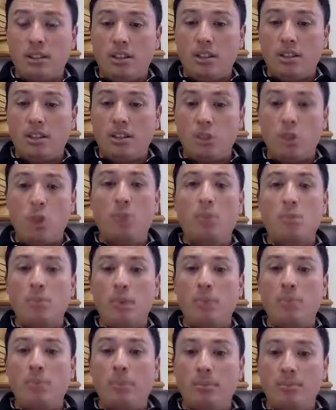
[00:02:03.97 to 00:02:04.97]
the Jewish
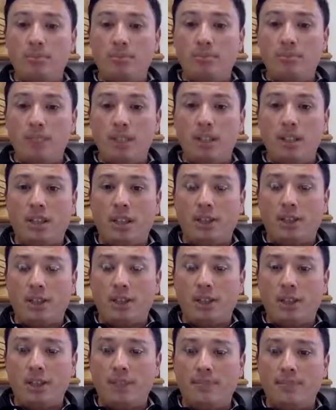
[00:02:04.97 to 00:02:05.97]
people in the
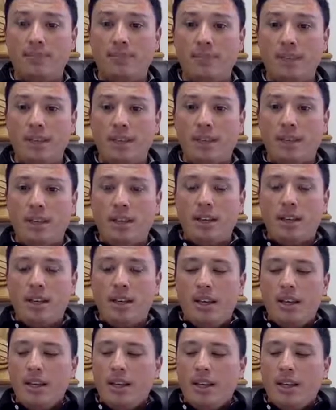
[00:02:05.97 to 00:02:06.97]
country.
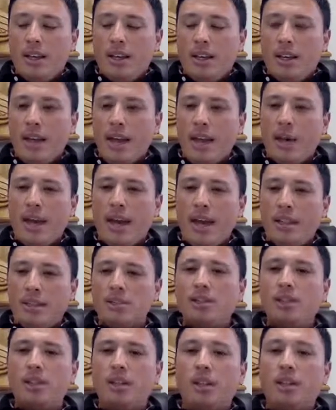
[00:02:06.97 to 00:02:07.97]
Now,
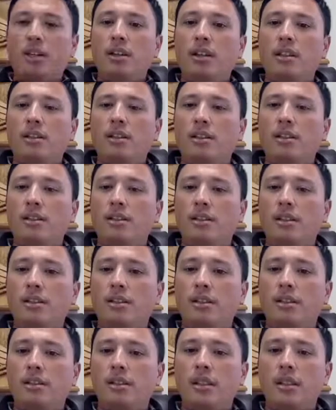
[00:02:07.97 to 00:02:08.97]
Esther
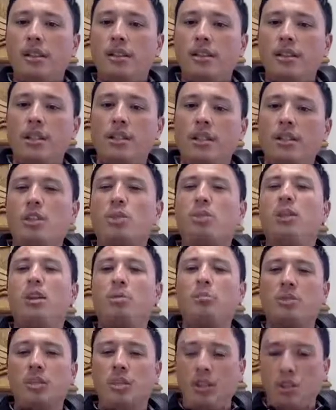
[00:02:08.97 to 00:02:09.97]
is in a
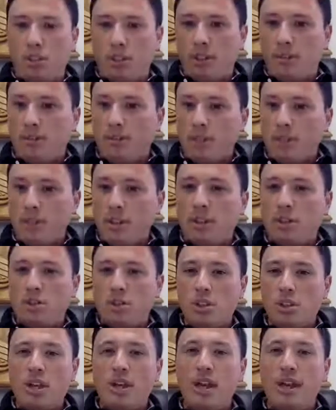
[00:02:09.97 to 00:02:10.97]
unique position that
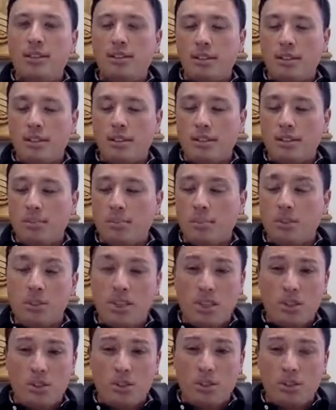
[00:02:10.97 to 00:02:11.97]
she has
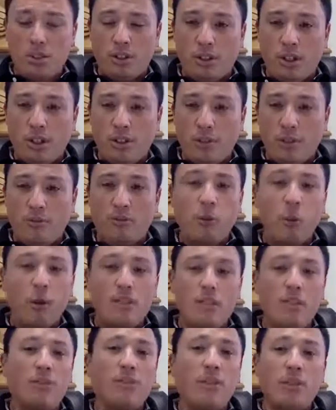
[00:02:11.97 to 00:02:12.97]
potentially a
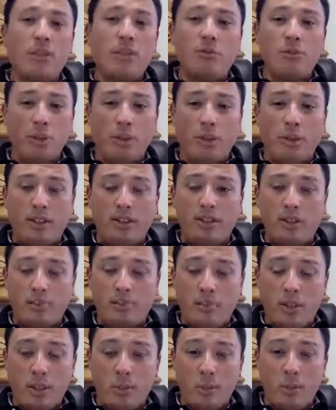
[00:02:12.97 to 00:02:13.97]
voice of influence
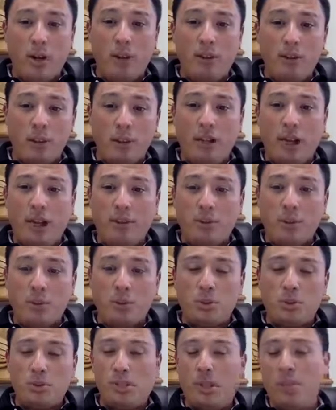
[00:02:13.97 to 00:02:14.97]
in whether or not this
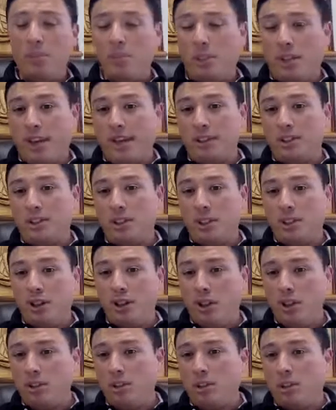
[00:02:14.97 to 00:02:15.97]
will take place. Her
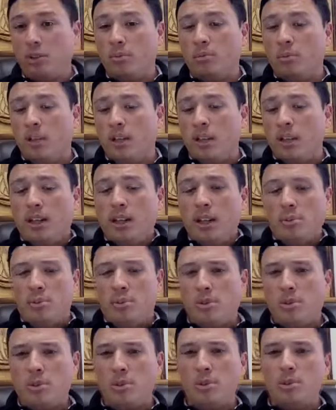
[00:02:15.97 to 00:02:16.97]
uncle
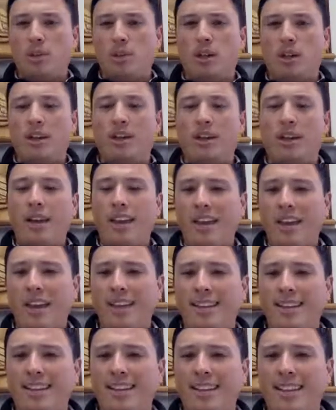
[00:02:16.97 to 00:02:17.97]
comes to her
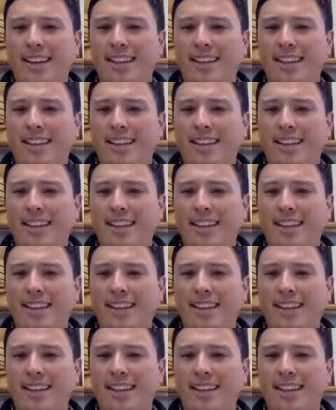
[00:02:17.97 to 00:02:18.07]
and